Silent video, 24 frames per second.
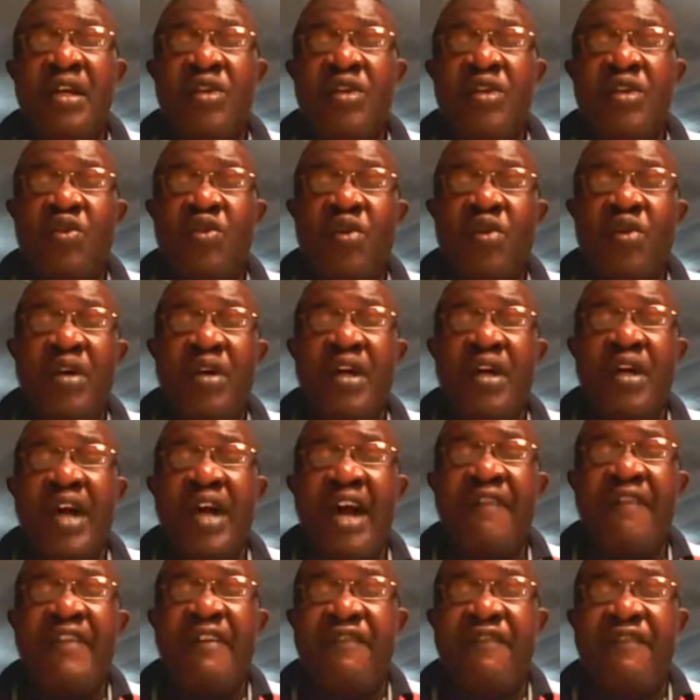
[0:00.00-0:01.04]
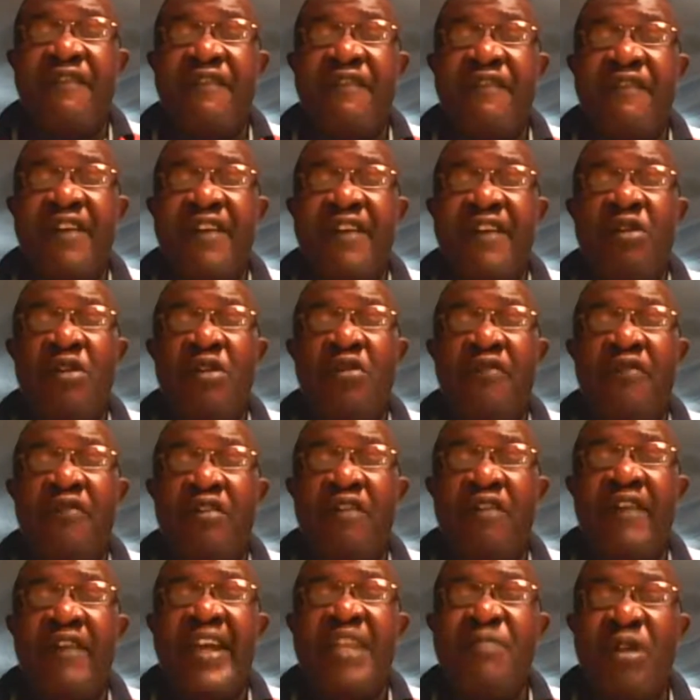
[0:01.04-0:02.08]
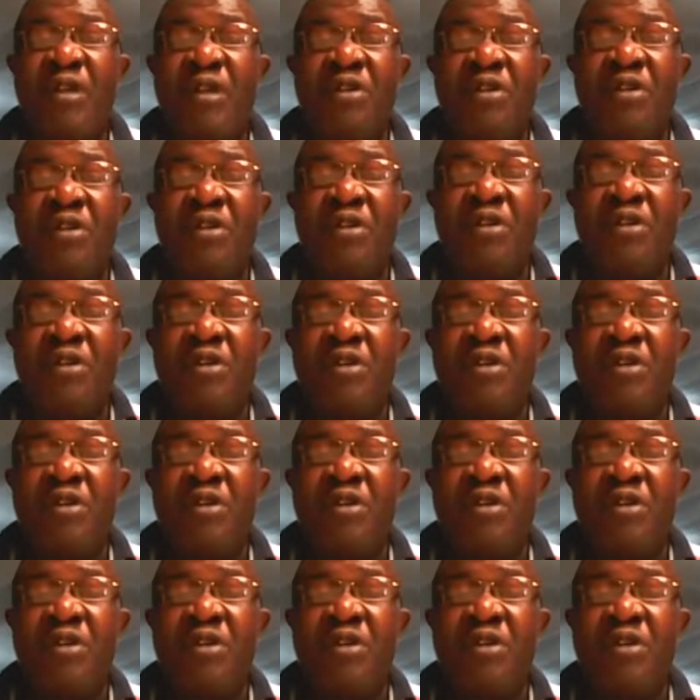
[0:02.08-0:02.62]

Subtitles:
to have a value of over $8 million